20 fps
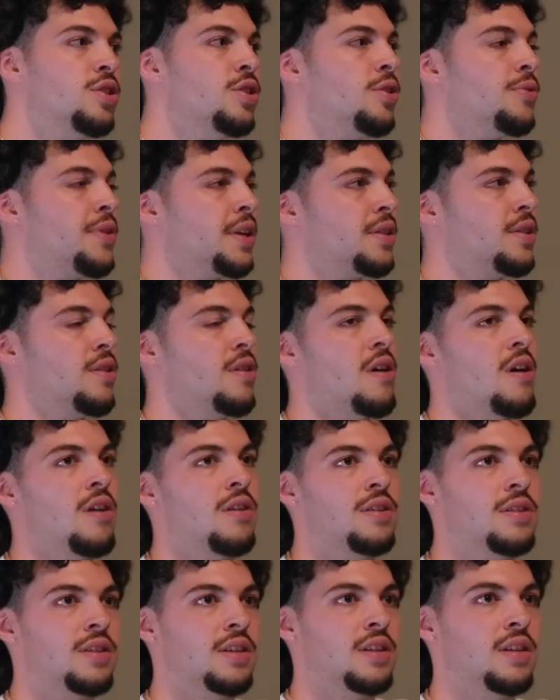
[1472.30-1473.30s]
You, you don't think they're
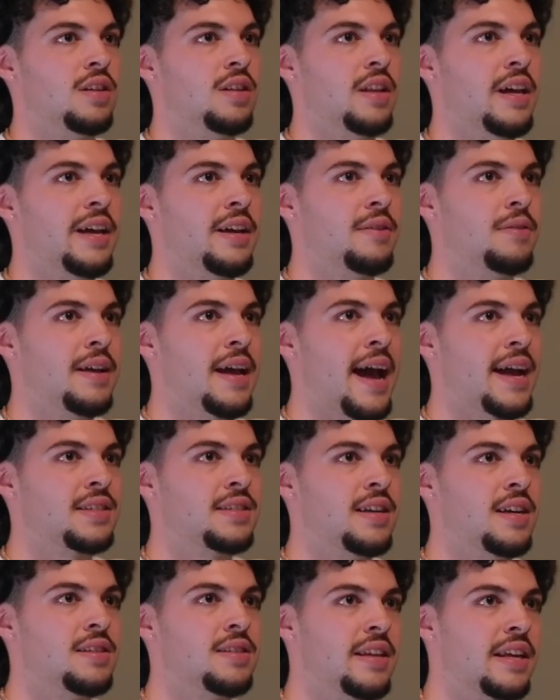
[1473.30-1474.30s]
hard to like
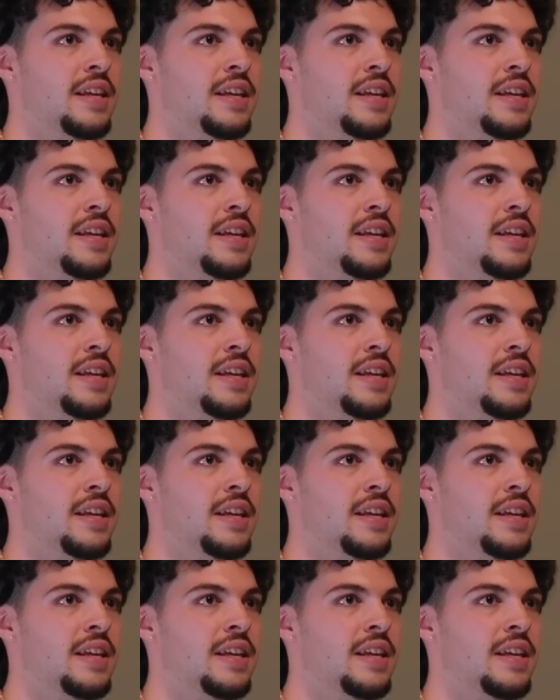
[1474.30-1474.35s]
access?